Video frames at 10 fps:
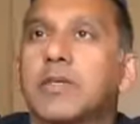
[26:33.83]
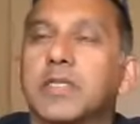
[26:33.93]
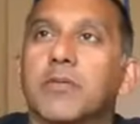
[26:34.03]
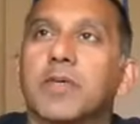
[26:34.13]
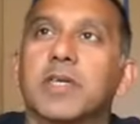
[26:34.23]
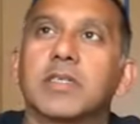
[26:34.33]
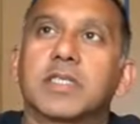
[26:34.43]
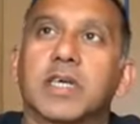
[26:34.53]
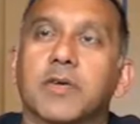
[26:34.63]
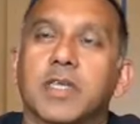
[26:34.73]
so we didn't
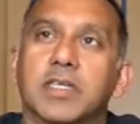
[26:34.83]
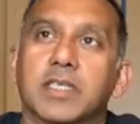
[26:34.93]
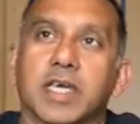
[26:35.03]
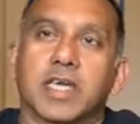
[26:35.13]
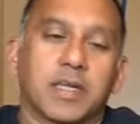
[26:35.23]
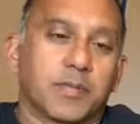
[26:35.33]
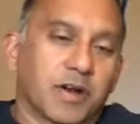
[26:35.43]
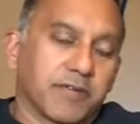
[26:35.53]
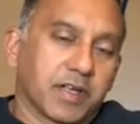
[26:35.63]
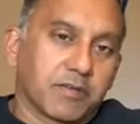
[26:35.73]
take any
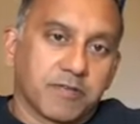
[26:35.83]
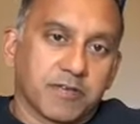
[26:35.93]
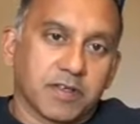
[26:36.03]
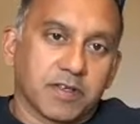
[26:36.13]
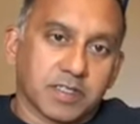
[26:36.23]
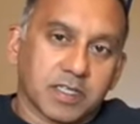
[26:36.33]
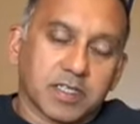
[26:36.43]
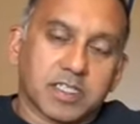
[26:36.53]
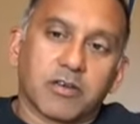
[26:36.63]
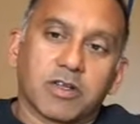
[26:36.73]
private equity funding. So the
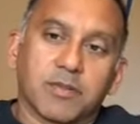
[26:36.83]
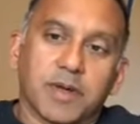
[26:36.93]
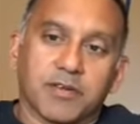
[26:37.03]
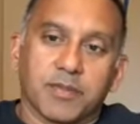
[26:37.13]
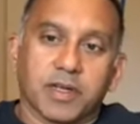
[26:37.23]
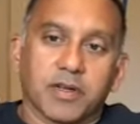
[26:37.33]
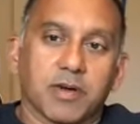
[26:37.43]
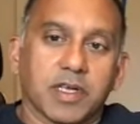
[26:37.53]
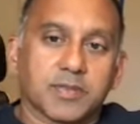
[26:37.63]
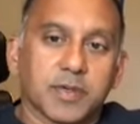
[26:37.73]
total amount of money
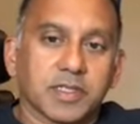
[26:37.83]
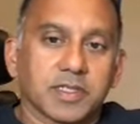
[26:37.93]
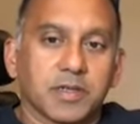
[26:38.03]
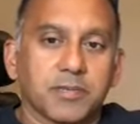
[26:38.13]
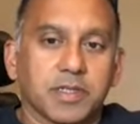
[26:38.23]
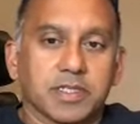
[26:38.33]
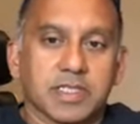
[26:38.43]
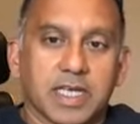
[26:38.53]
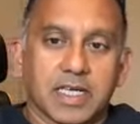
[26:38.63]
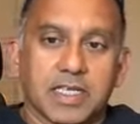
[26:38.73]
raised by this company to
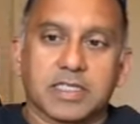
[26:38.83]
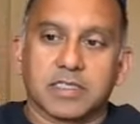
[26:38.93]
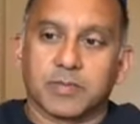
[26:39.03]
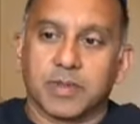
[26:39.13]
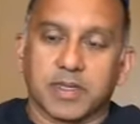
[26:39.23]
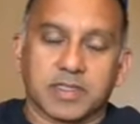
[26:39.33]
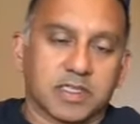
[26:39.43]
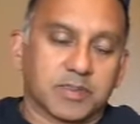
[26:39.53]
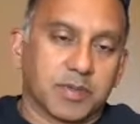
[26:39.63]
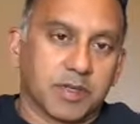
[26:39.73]
date has been about
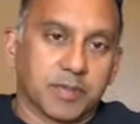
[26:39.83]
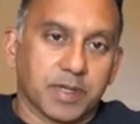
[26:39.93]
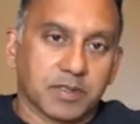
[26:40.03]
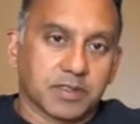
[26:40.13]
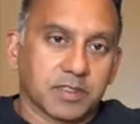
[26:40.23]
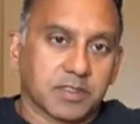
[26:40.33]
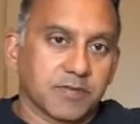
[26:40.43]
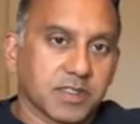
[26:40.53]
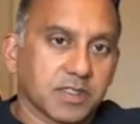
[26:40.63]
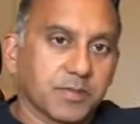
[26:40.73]
£6 million, just over
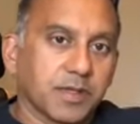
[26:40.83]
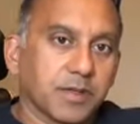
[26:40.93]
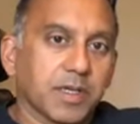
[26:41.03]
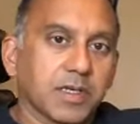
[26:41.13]
£6 million.